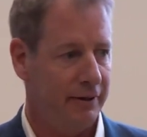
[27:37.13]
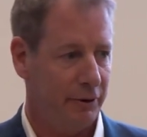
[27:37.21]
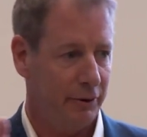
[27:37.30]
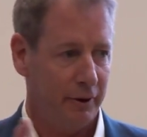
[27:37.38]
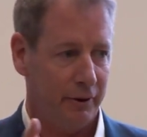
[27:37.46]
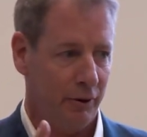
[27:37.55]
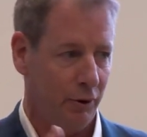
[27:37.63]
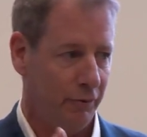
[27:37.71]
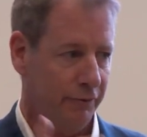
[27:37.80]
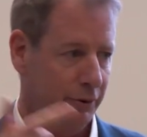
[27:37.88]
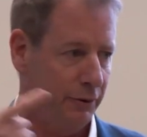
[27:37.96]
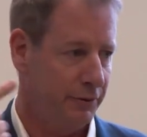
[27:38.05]
near a Whole
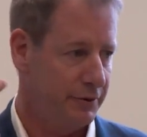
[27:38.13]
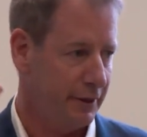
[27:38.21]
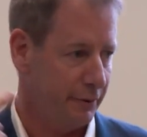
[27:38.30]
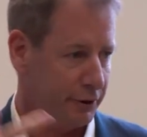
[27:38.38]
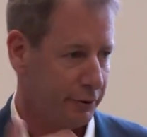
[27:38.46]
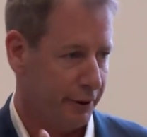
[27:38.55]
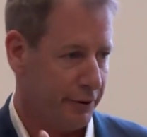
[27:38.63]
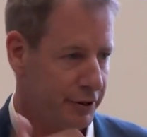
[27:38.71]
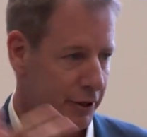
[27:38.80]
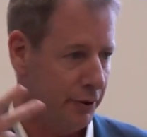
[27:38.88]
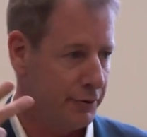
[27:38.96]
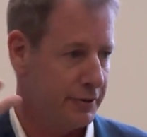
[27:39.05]
Foods, near a Trader Joe's.